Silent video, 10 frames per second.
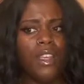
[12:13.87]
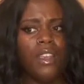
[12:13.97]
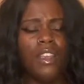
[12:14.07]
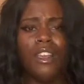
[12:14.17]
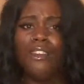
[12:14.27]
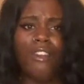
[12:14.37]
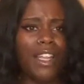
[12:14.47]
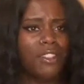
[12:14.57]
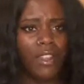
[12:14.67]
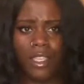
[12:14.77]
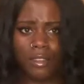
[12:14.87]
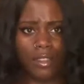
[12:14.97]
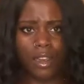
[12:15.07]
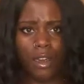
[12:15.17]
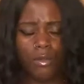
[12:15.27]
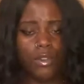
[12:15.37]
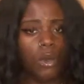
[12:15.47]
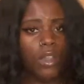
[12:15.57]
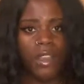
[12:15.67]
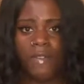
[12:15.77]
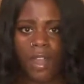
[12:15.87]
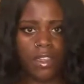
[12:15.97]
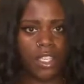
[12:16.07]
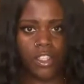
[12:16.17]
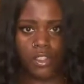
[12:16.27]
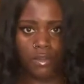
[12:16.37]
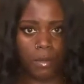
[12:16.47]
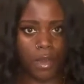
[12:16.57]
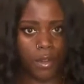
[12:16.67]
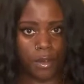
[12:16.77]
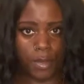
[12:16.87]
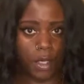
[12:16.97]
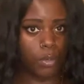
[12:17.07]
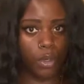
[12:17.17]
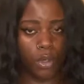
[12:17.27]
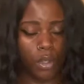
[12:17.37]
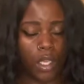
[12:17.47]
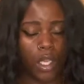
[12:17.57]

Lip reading: Congratulate yourself. Don't get validation from other people.